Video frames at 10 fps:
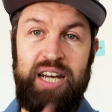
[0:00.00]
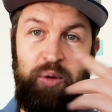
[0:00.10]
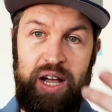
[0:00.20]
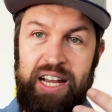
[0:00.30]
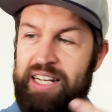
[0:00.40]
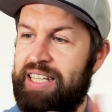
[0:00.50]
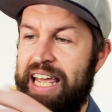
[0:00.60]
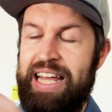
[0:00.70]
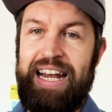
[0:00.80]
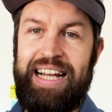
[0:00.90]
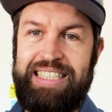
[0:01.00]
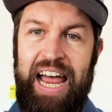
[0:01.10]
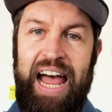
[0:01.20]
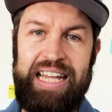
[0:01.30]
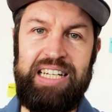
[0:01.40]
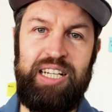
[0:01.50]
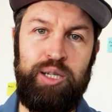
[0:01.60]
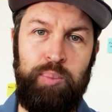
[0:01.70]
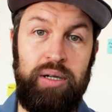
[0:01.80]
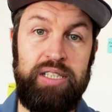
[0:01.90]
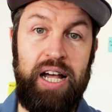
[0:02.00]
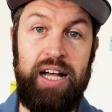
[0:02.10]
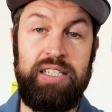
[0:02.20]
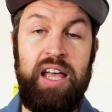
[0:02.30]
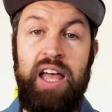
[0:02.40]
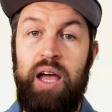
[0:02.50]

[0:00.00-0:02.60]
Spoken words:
Now we're going to hit attack into this podcast,